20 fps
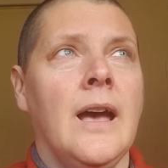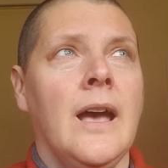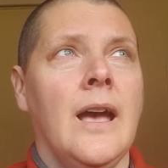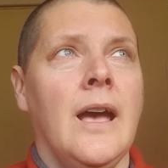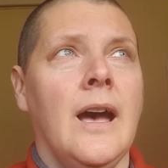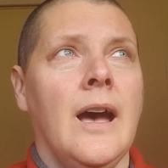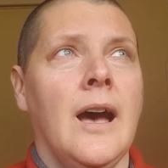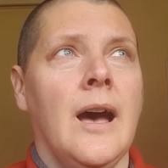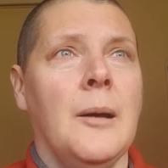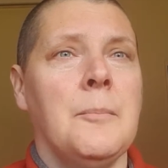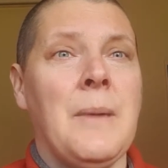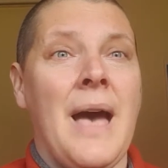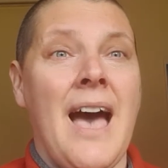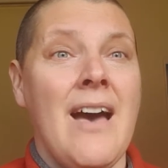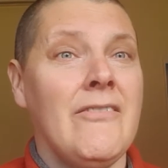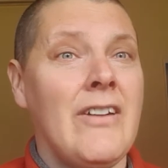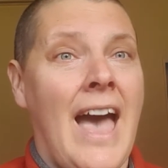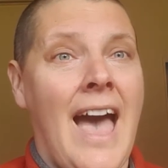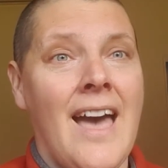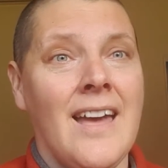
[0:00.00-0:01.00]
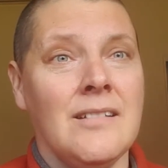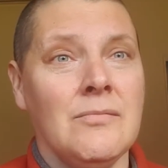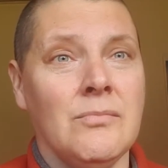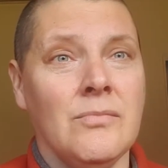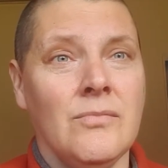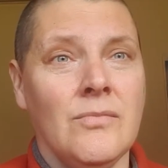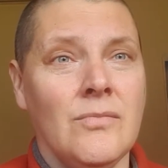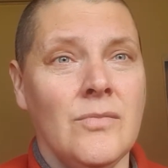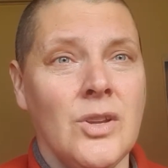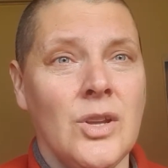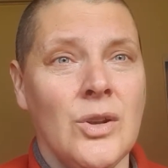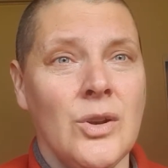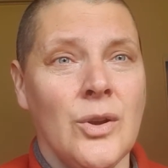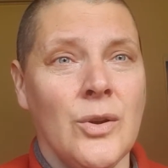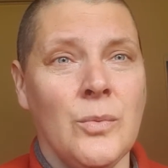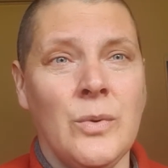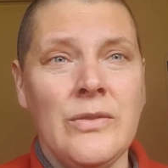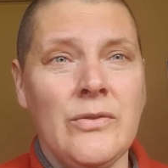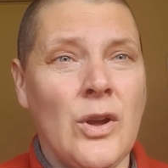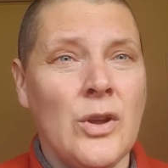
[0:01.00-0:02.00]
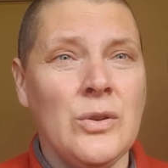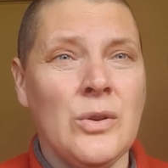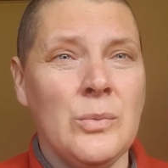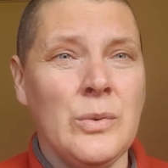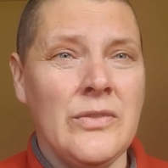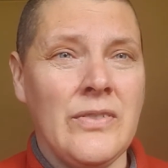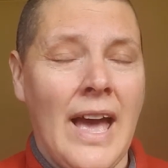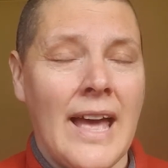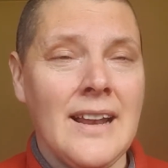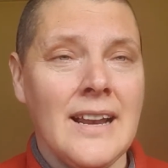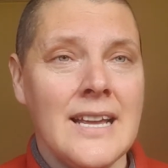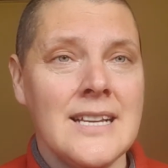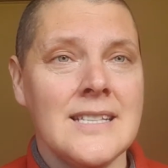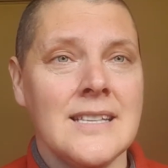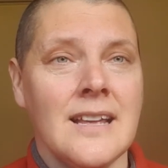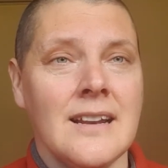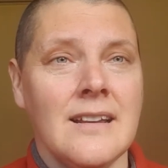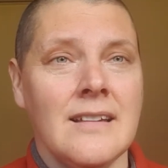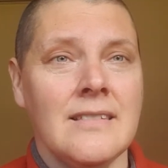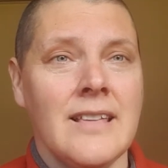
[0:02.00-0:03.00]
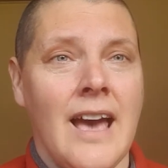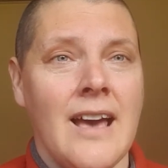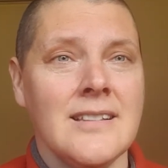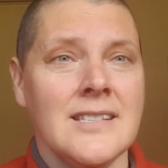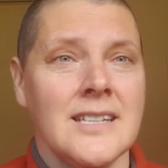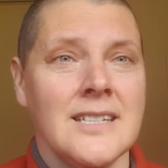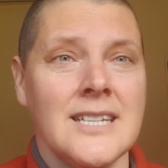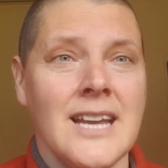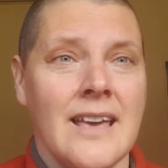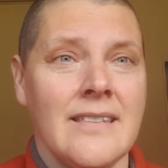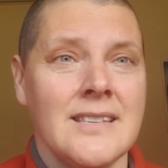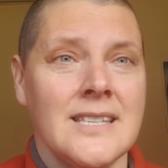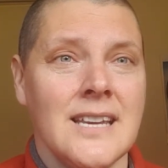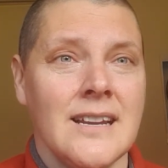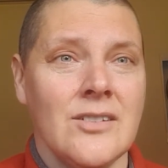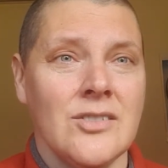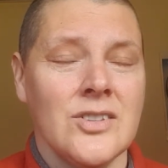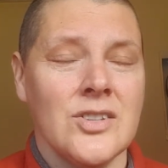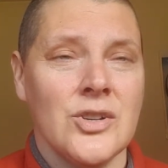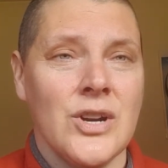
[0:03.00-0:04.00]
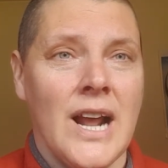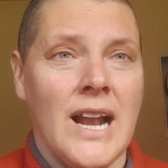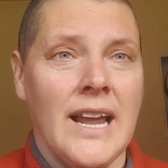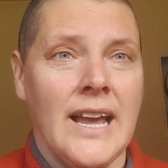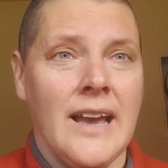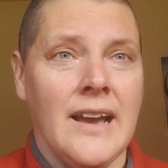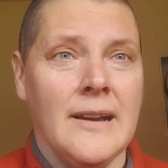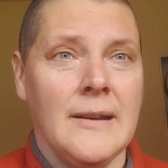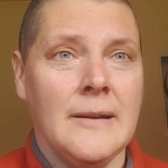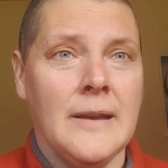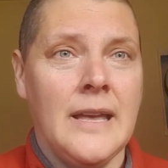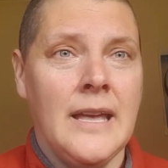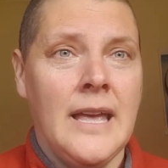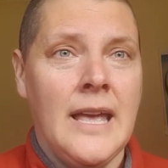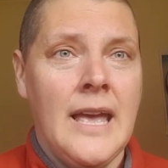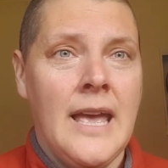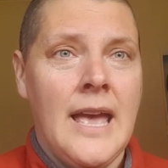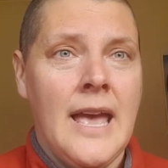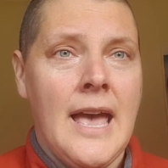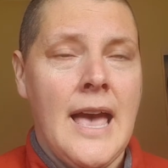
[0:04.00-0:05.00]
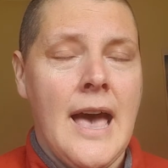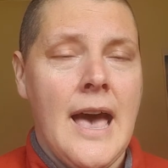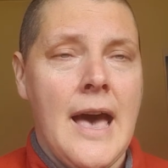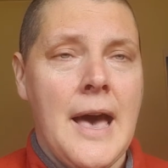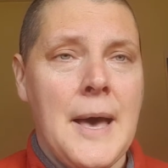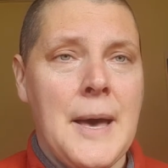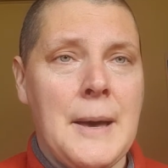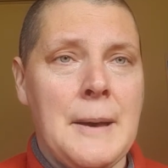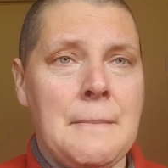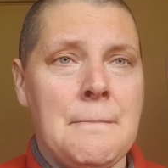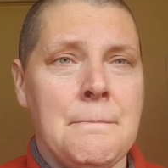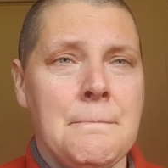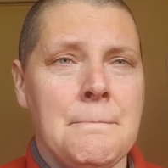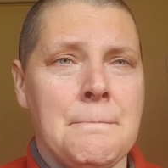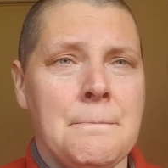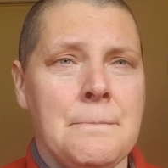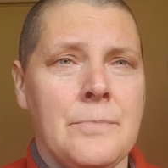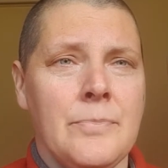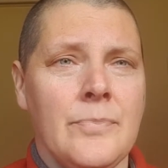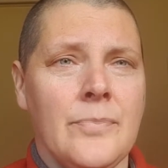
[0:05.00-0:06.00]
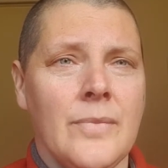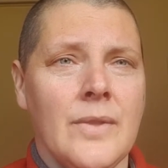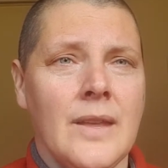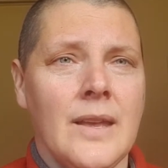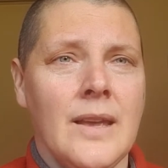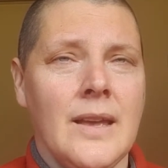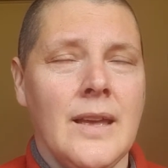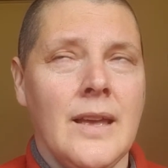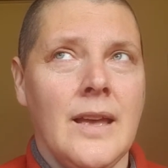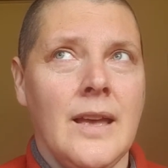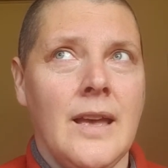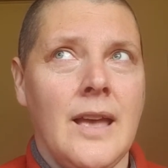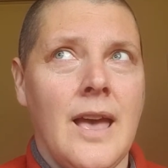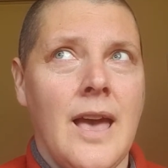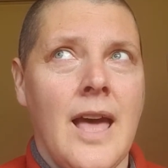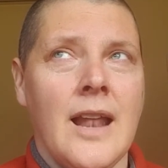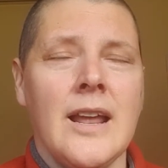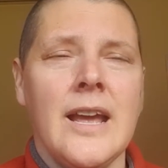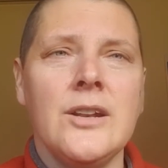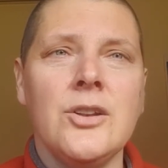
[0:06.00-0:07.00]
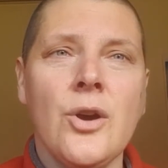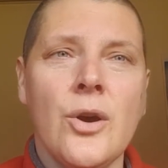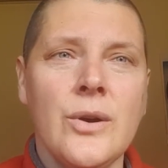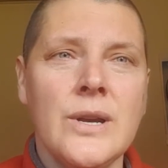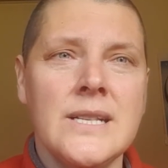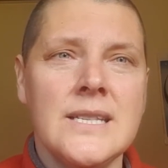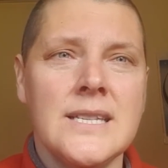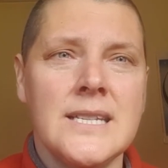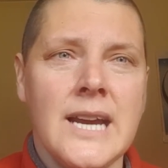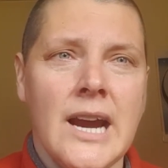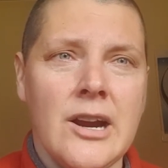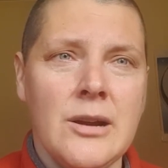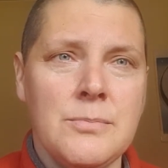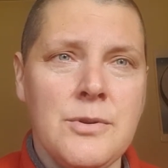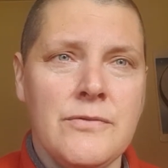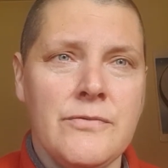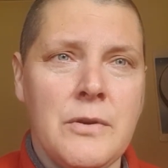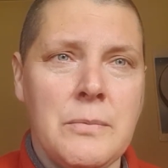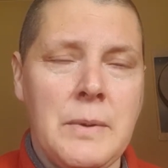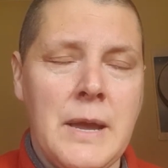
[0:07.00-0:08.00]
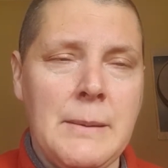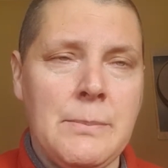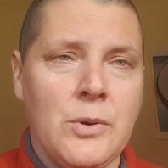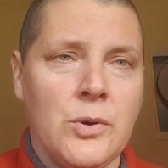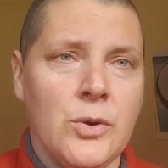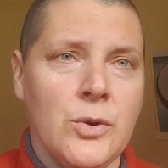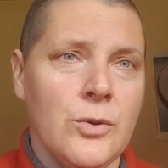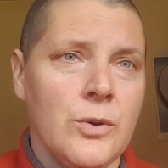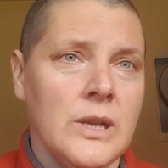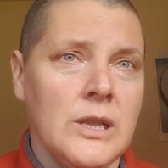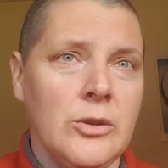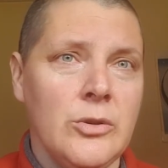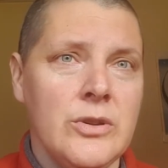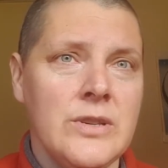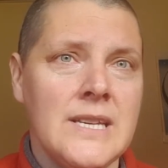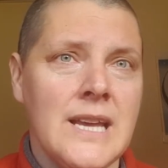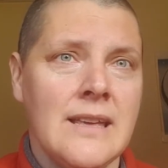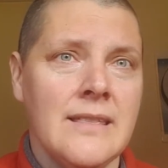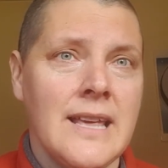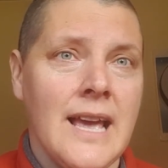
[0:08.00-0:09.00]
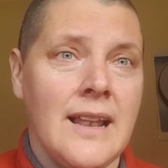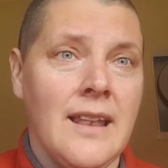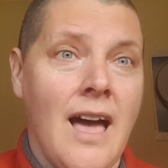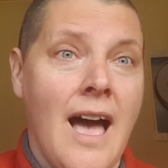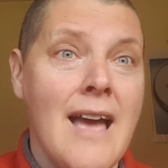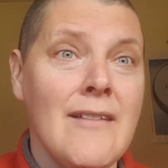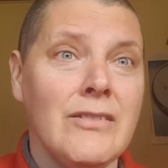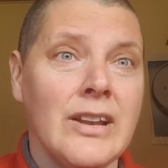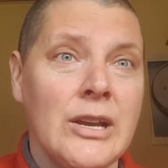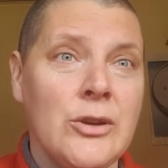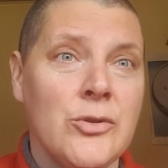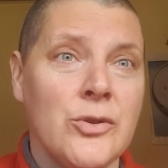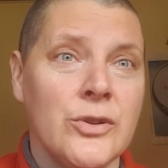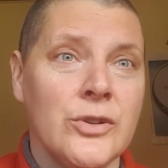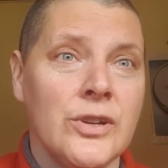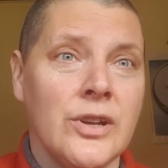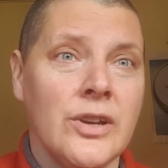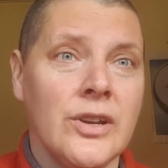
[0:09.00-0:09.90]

have had, we've had less than 1,000 deaths in Australia. Um, and I know it's terrible for people who are losing their livelihood,